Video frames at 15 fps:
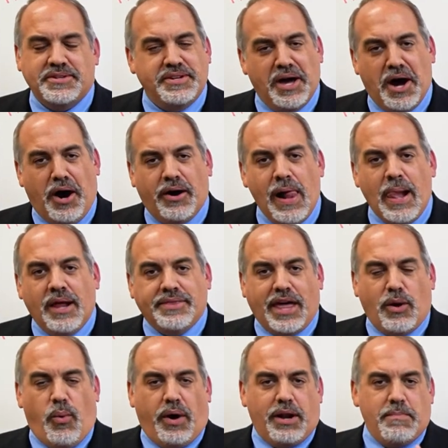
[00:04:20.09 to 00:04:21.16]
No, they
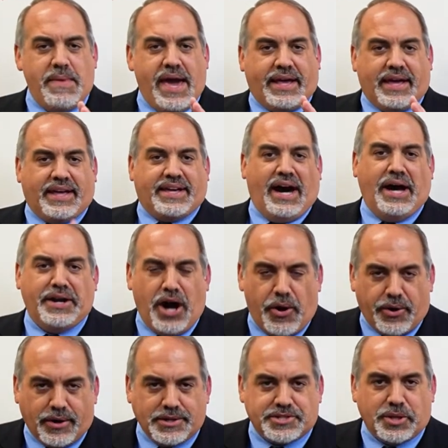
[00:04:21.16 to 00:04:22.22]
want to make gun
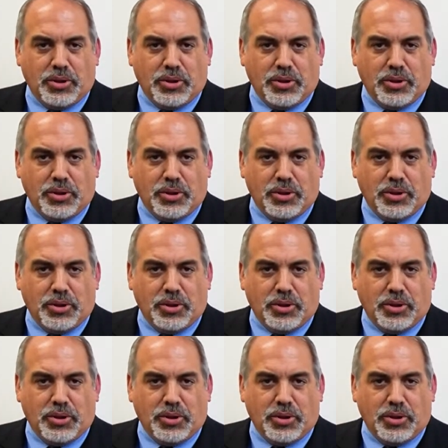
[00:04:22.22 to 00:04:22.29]
owners,